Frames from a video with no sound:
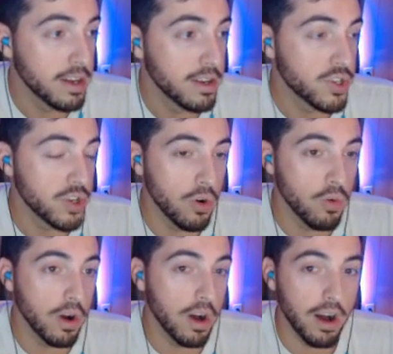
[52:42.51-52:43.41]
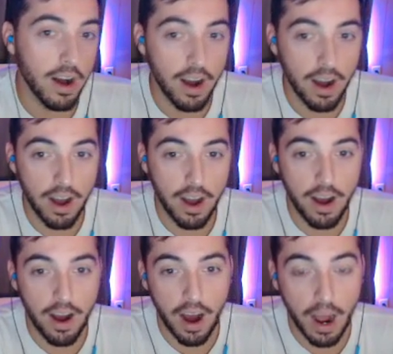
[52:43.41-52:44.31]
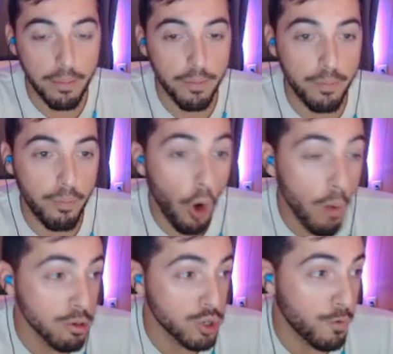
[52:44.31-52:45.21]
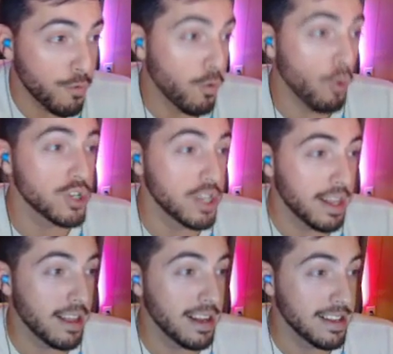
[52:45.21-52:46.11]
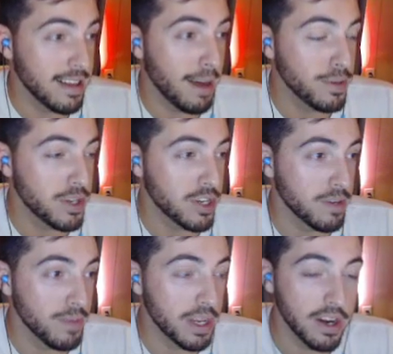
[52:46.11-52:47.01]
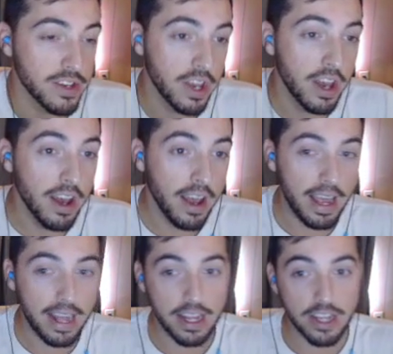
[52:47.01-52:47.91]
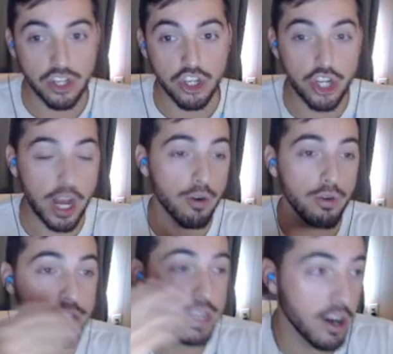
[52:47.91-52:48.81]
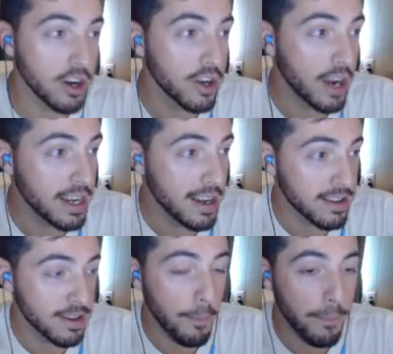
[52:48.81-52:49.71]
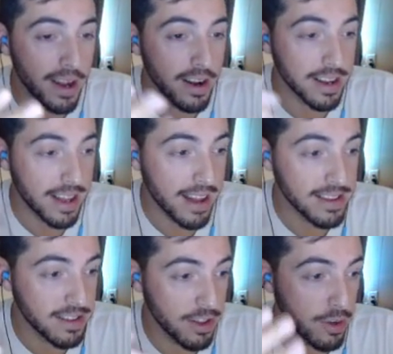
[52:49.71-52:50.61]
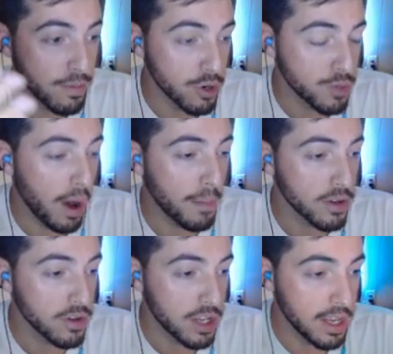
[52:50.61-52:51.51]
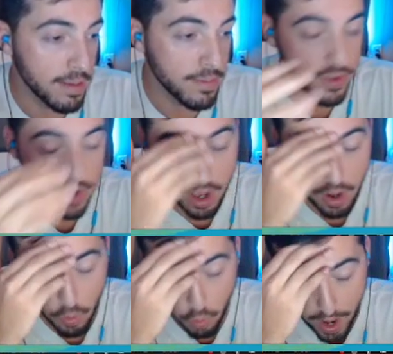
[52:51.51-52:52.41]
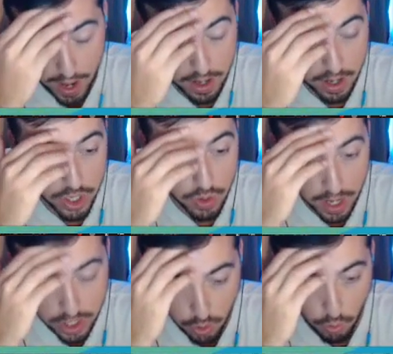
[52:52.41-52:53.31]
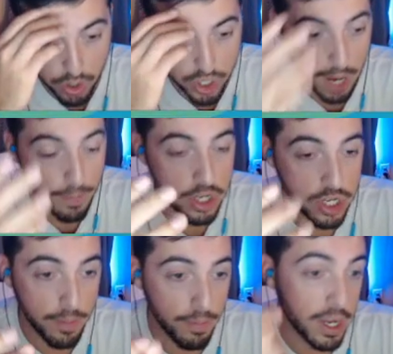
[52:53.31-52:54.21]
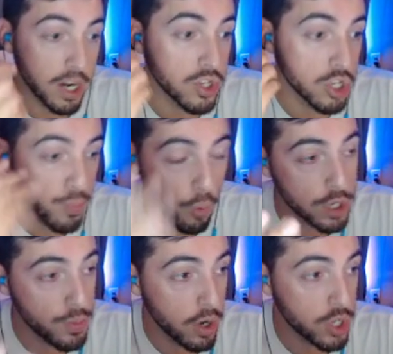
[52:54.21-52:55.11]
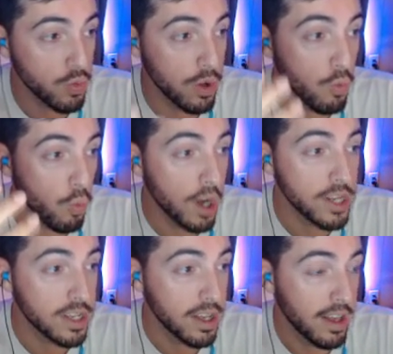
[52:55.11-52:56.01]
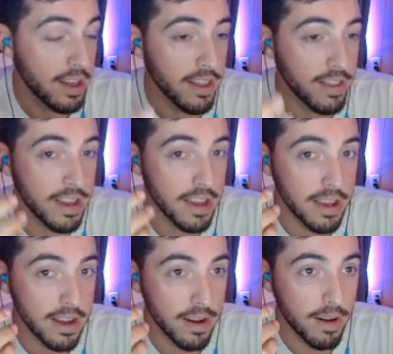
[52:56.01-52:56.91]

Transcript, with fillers: So I'm almost forced in the, into that position because it is generally a good idea to bet against the most popular teams when you get to a world championship because the sports books will want the